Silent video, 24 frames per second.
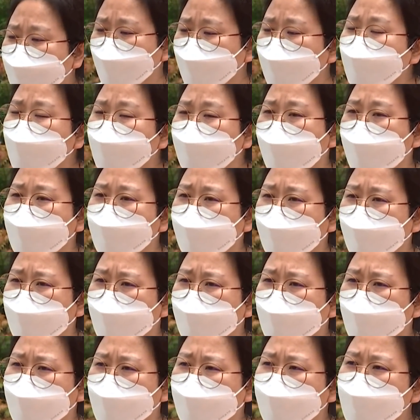And
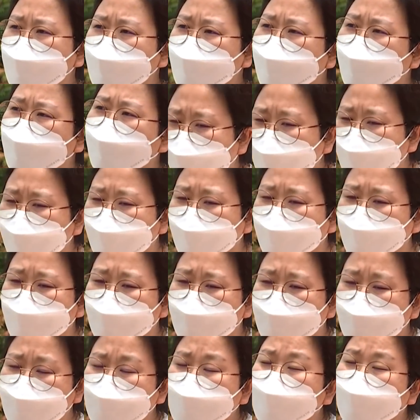
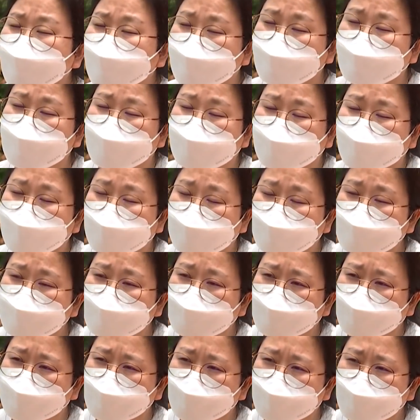this
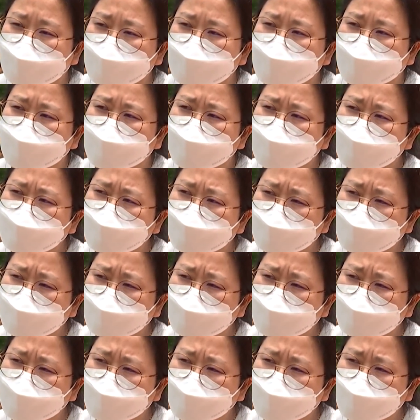couldn't be a